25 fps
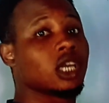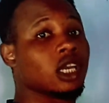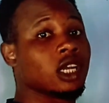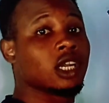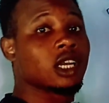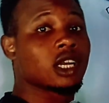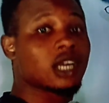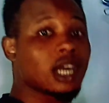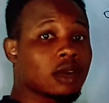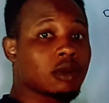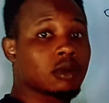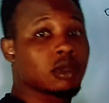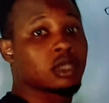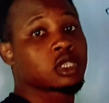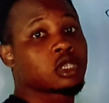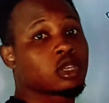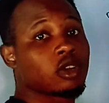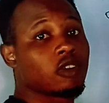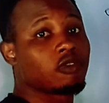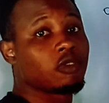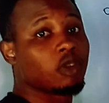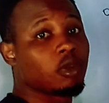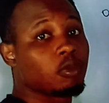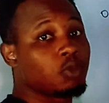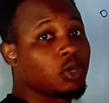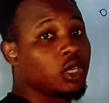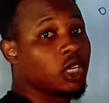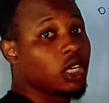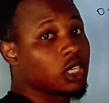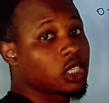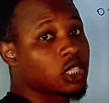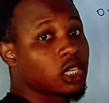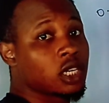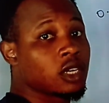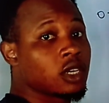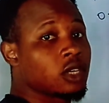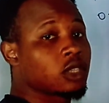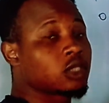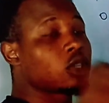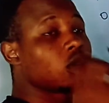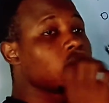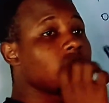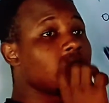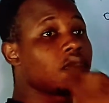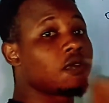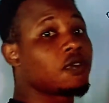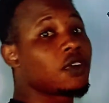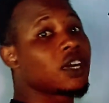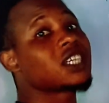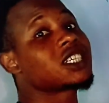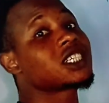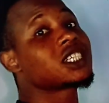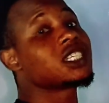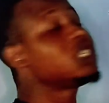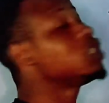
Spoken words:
in the calculation of your pH. So the first